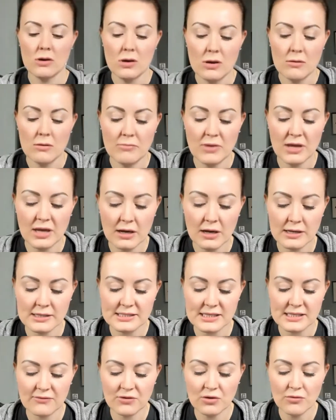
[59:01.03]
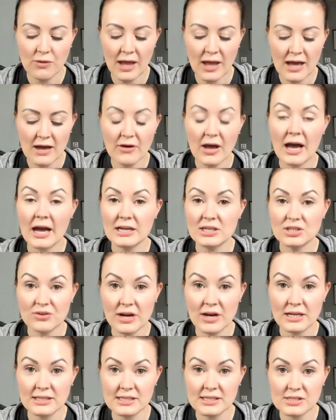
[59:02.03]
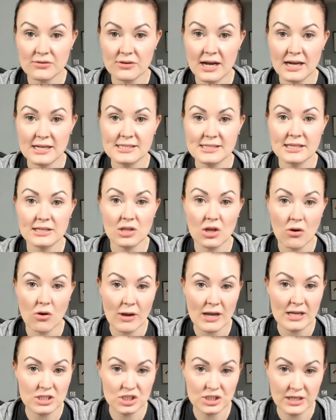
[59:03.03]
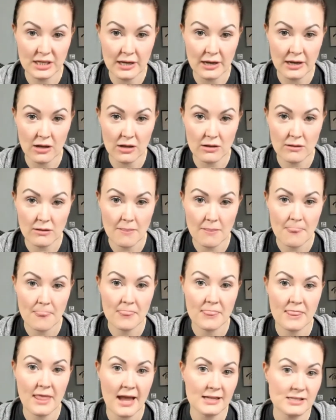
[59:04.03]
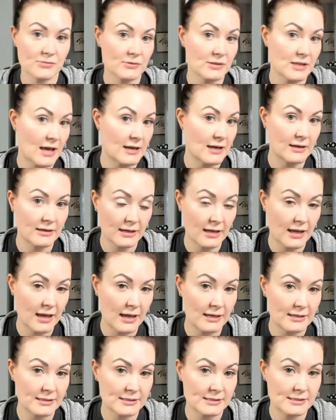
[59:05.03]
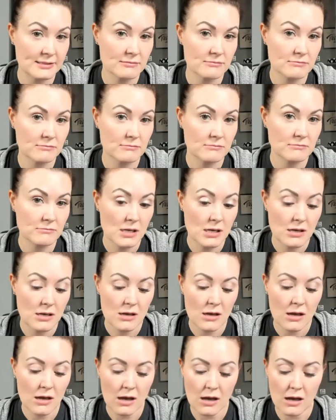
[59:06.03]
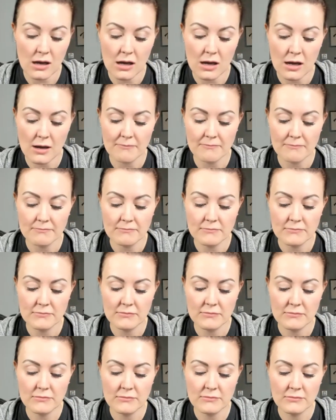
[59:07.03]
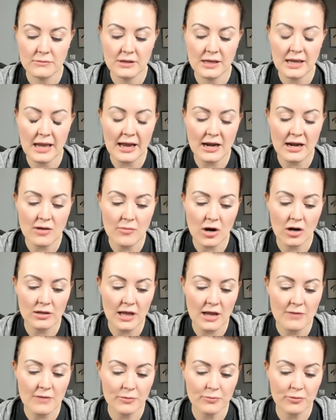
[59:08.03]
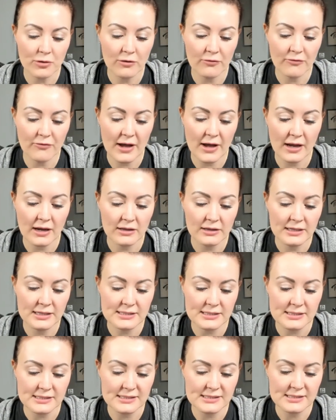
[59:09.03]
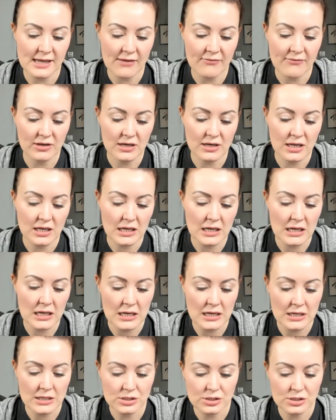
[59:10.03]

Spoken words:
Because if you have high triglycerides and low HDL, that's what that indicates. The NMR lipo profile is a 70,